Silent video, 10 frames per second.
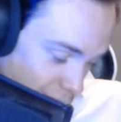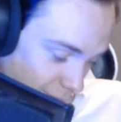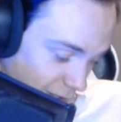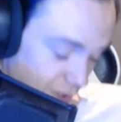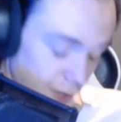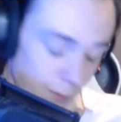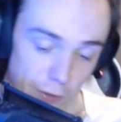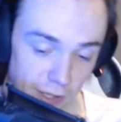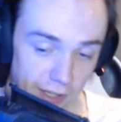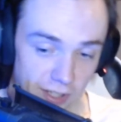That's it, Maris.
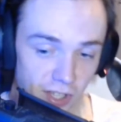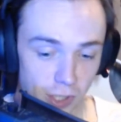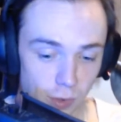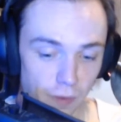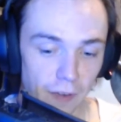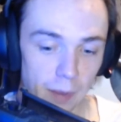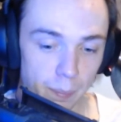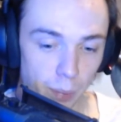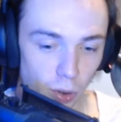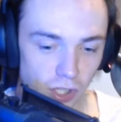I'm going to send you a very
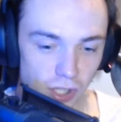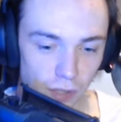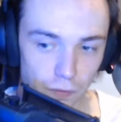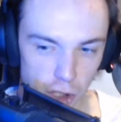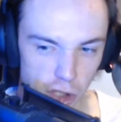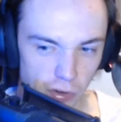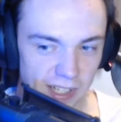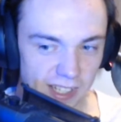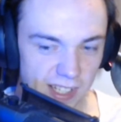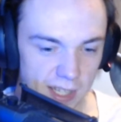personal,
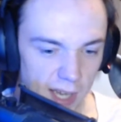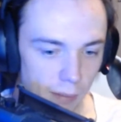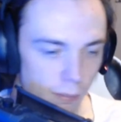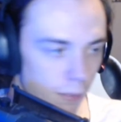frustrated DM.